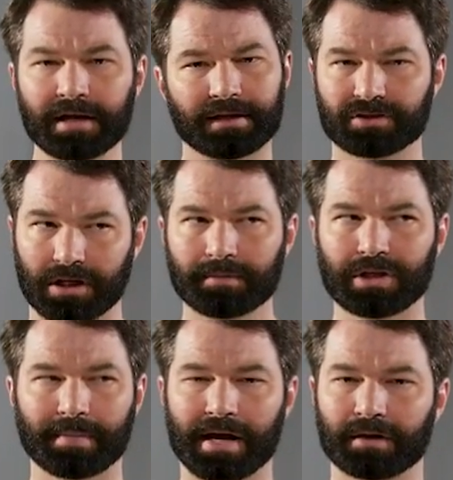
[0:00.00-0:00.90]
it seems
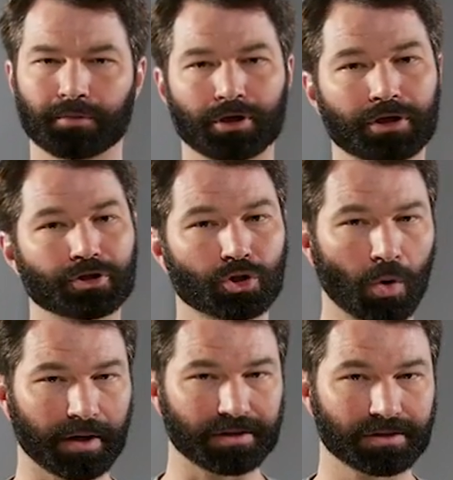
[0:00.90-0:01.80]
they made a pretty good
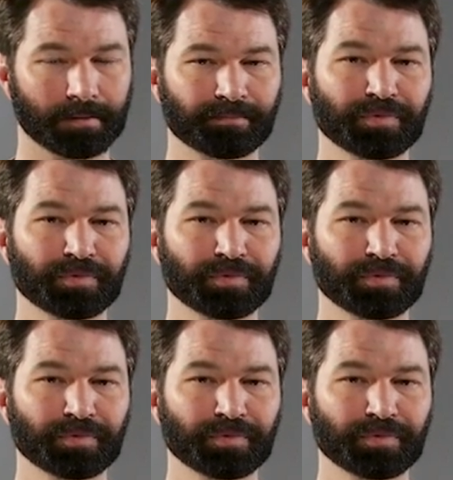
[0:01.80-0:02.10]
choice.